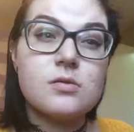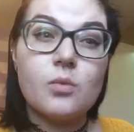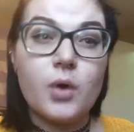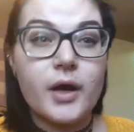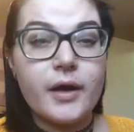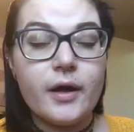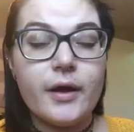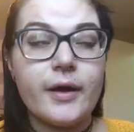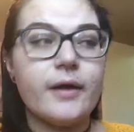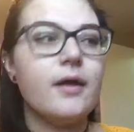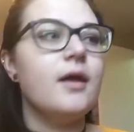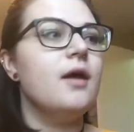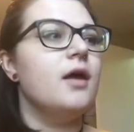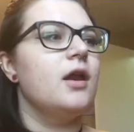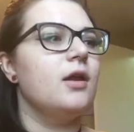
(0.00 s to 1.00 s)
Why not?
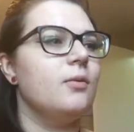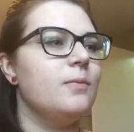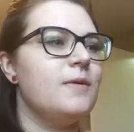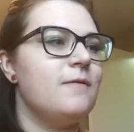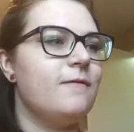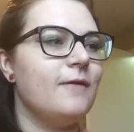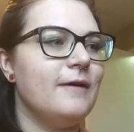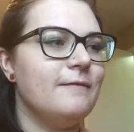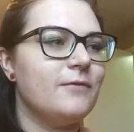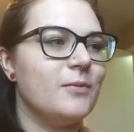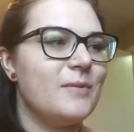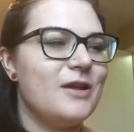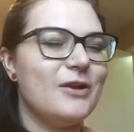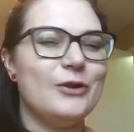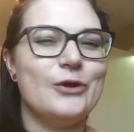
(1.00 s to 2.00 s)
It'll be fun
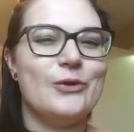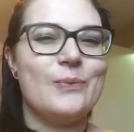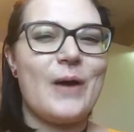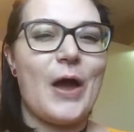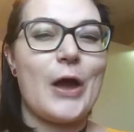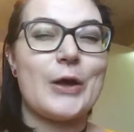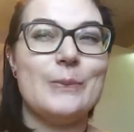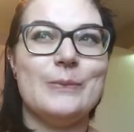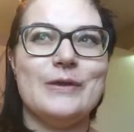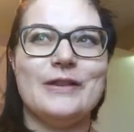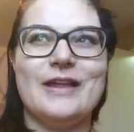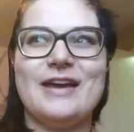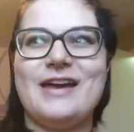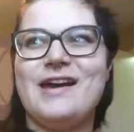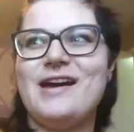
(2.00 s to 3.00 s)
for me to look back and be
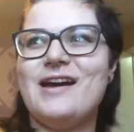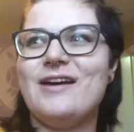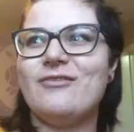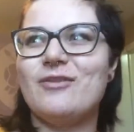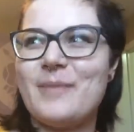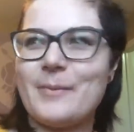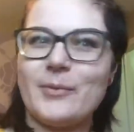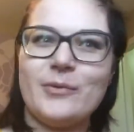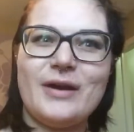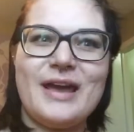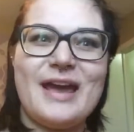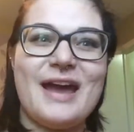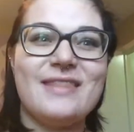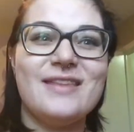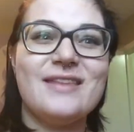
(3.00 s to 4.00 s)
like, haha, remember when
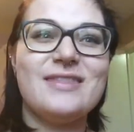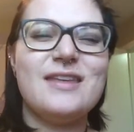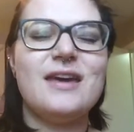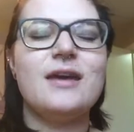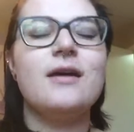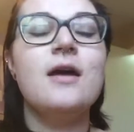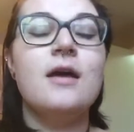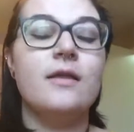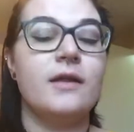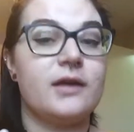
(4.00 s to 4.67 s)
I had that thing?